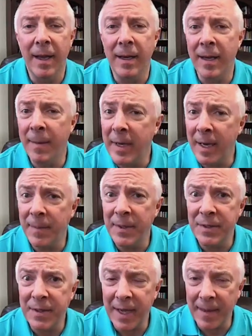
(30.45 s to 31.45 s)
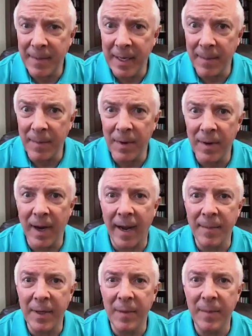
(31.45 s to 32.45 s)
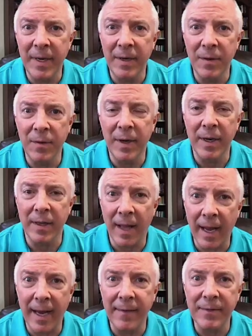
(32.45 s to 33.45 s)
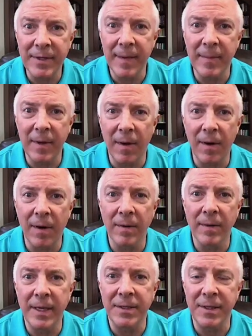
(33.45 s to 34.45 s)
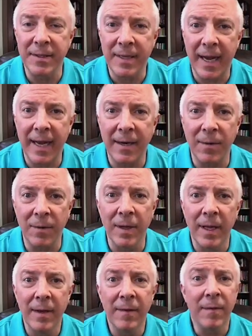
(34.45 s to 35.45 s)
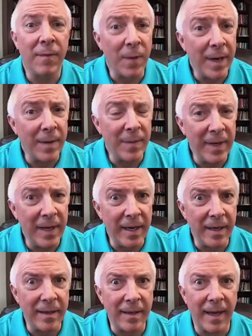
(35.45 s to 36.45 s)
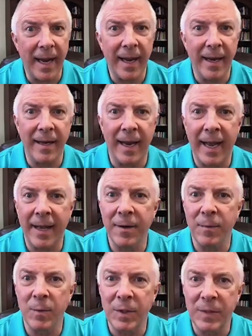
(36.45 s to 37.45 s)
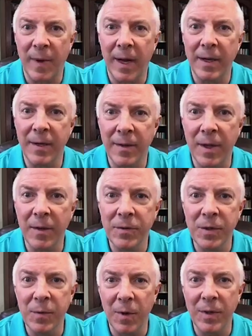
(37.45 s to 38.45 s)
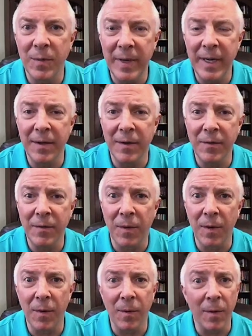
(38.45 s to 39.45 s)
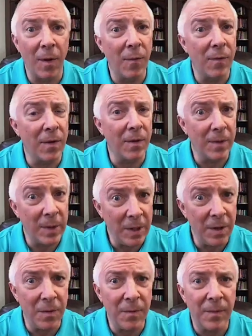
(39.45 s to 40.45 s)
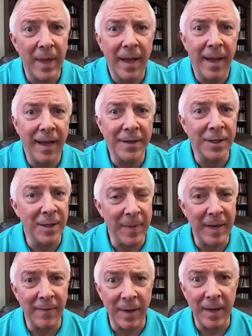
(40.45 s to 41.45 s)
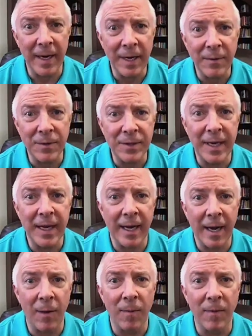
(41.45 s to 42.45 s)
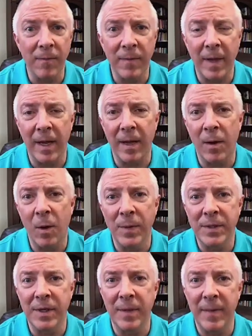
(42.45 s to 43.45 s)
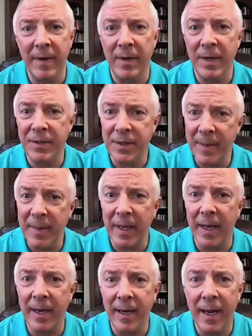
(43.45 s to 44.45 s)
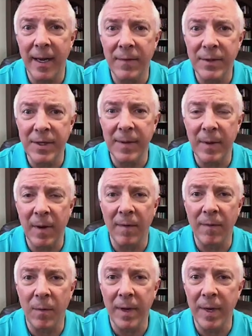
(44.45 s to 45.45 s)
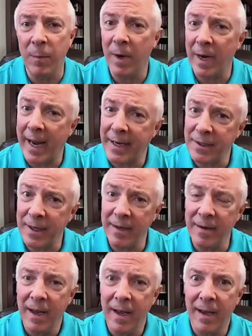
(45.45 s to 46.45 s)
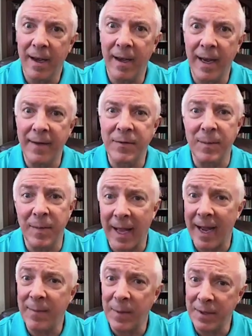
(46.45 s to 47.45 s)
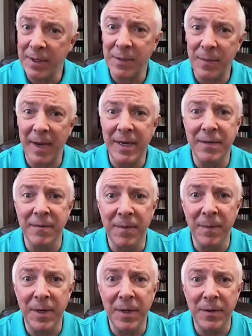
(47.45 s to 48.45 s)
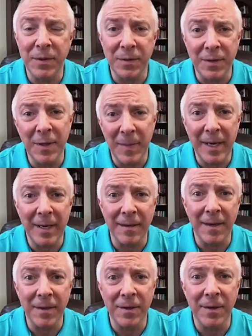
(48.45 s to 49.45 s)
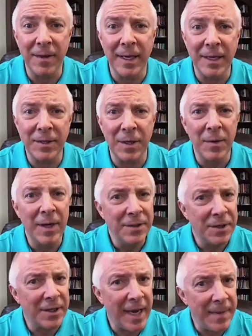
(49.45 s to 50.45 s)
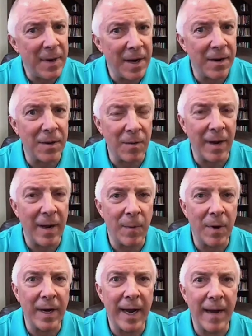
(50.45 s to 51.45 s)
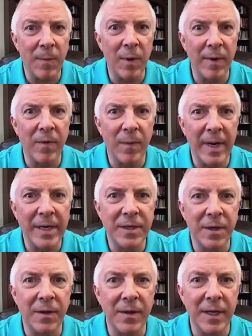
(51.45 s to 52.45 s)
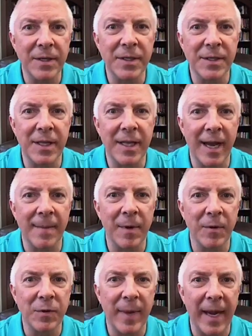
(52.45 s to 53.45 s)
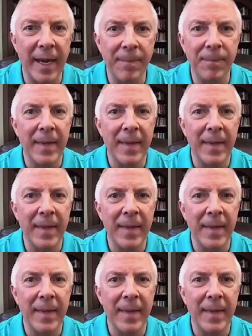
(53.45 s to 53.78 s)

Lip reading: Coming up in September, I'm going to be doing a live seminar that's entitled Free to Be, and how to respond to those who want to be in control over you. And it's going to be a very interesting, and I hope it's going to be a very stimulating kind of a seminar for you. And we're going to actually have some live participation from you, so it's going to be a good thing. So just keep your ear to the ground. We're going to have more information on this as the time goes by.